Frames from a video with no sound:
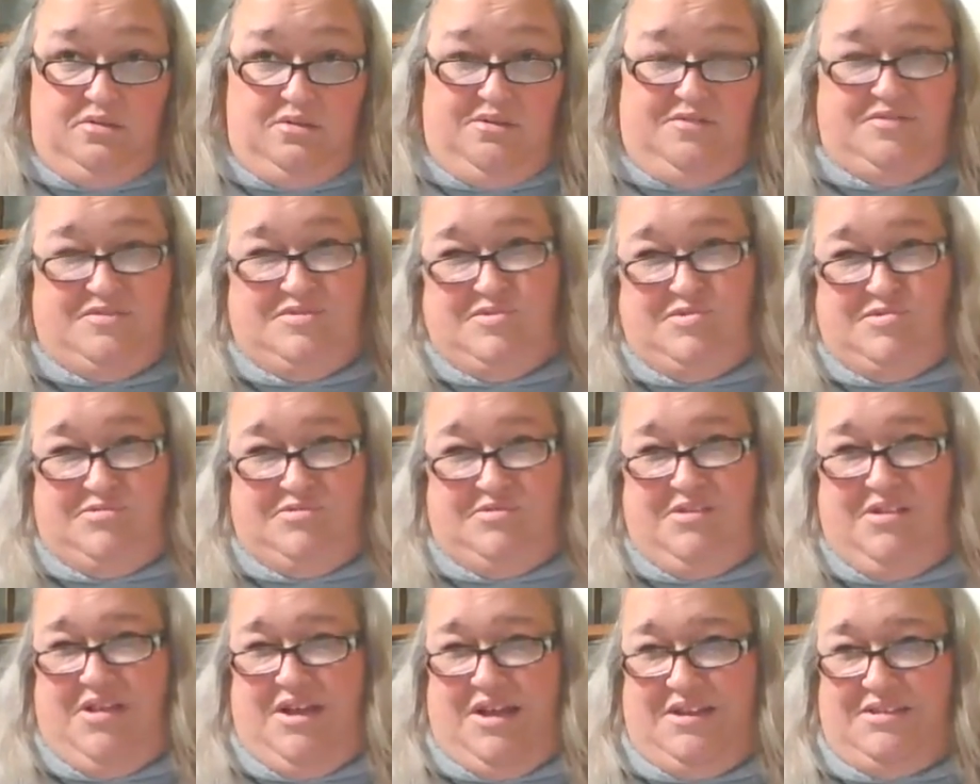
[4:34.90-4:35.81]
of a certain
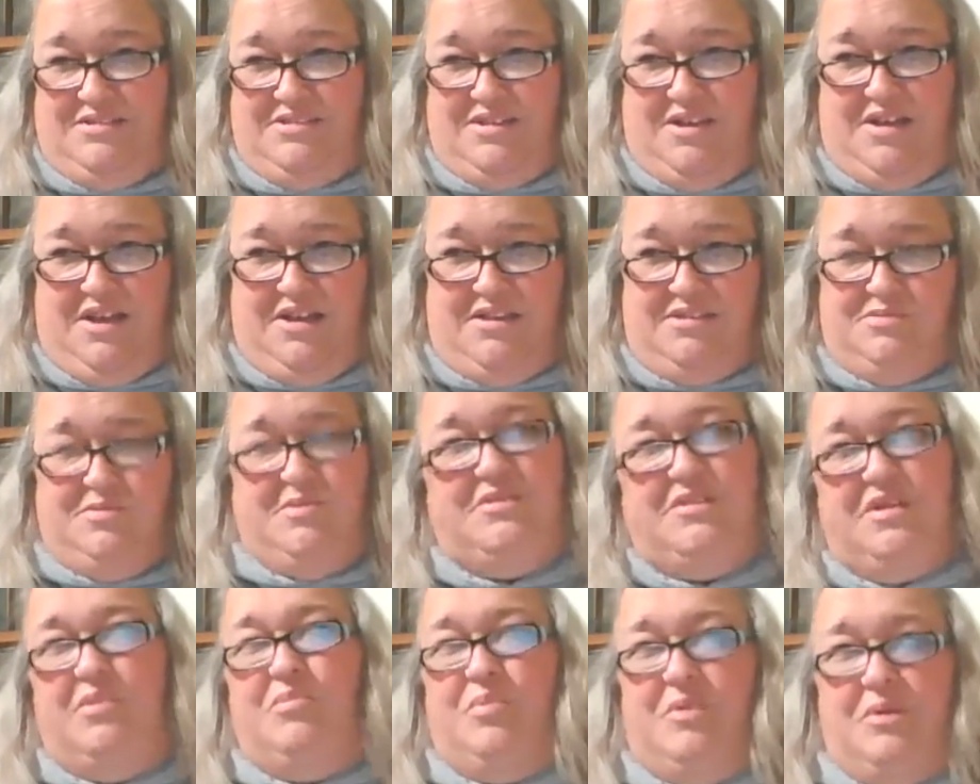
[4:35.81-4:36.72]
class, I guess, well,
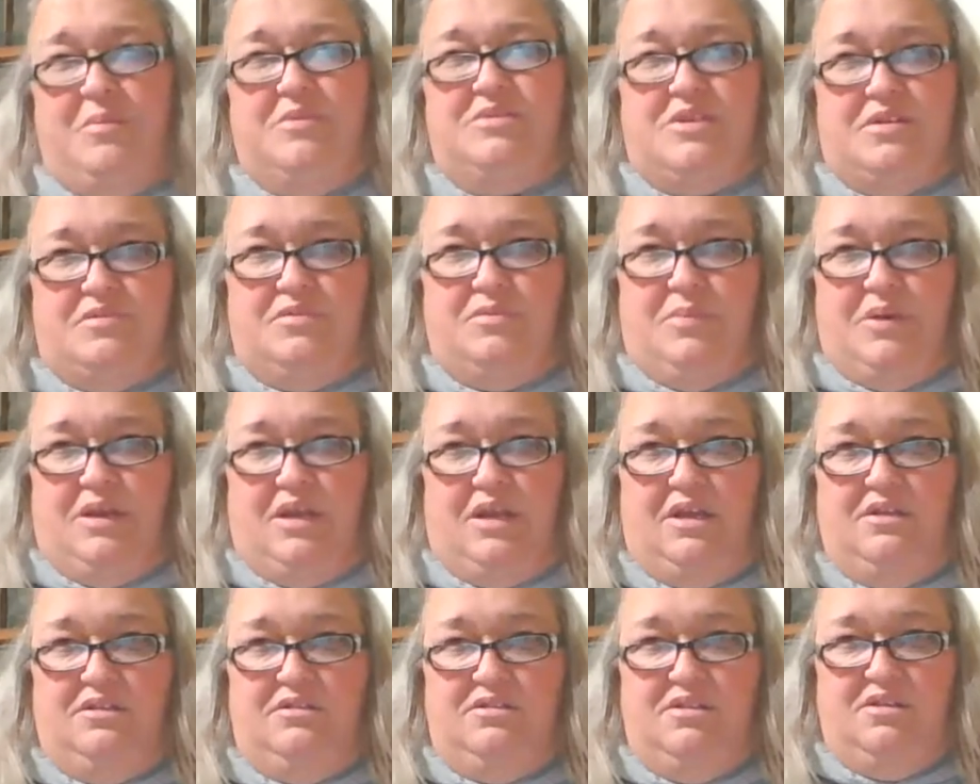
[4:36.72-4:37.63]
no, pretty much
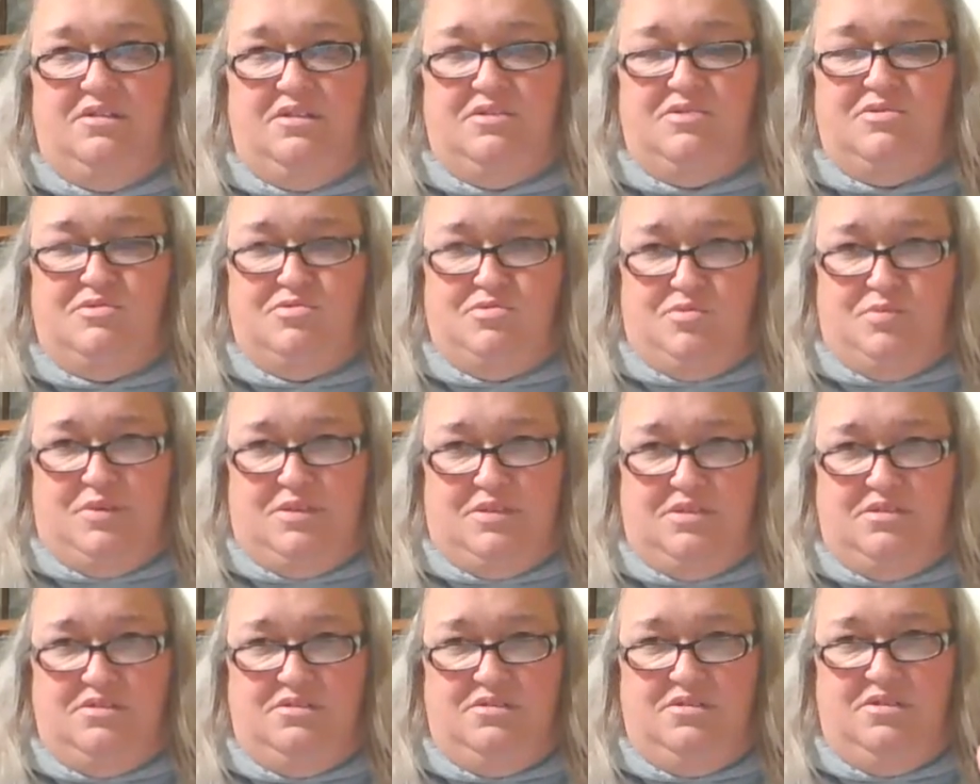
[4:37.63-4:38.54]
everybody, unless there's a
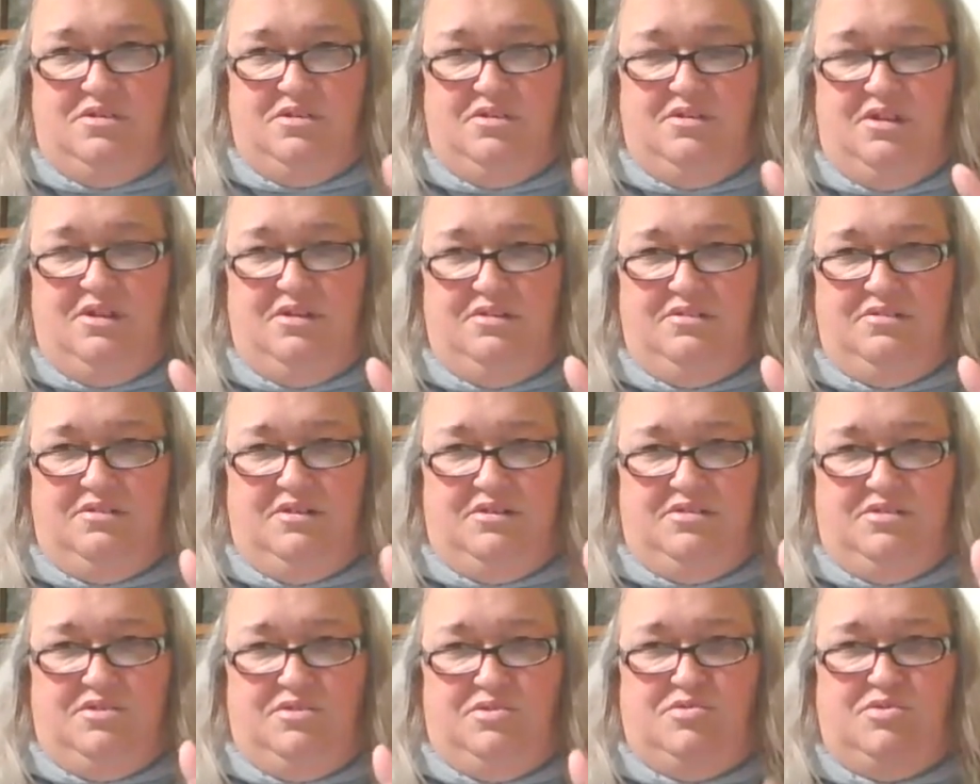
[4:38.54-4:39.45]
reason, and
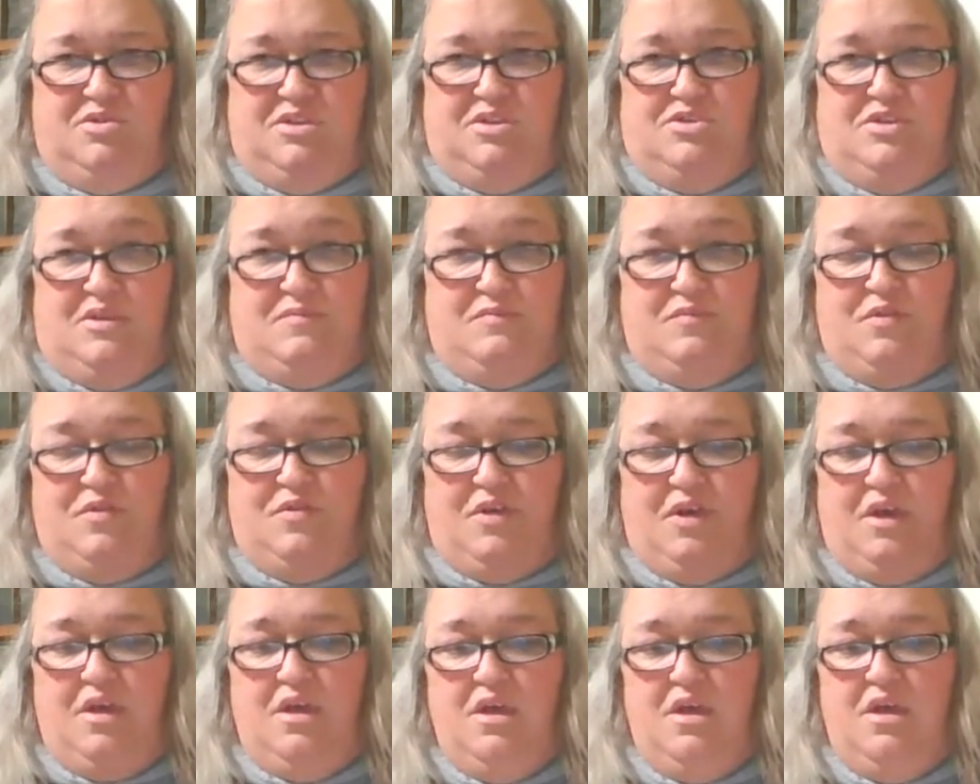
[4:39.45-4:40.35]
it's usually a shameful
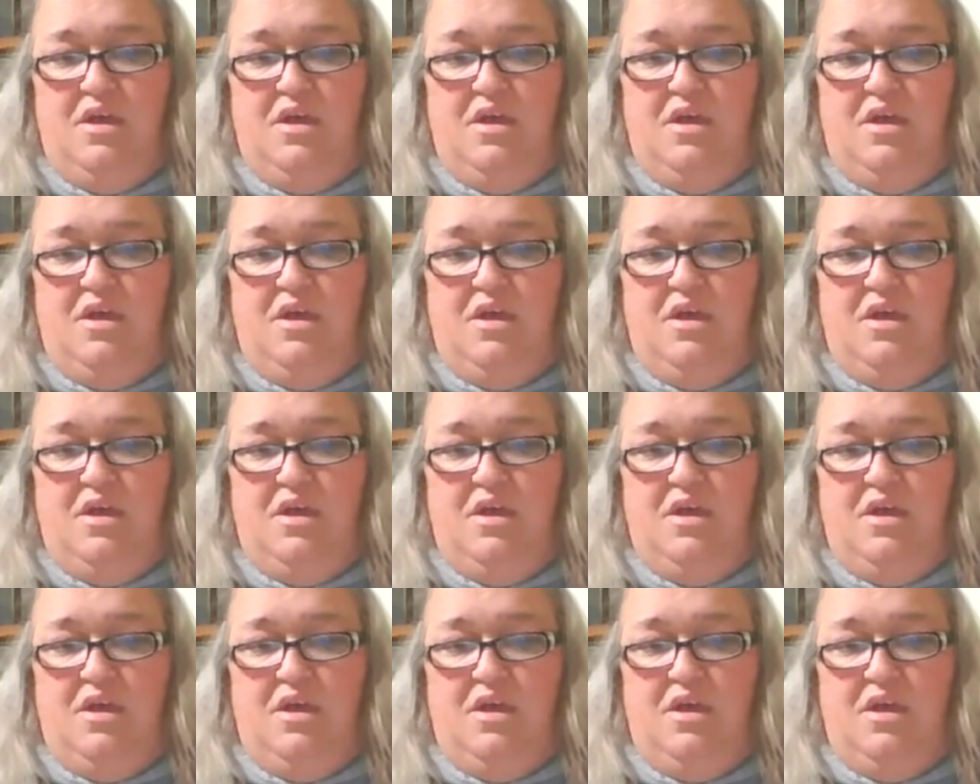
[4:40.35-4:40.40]
thing,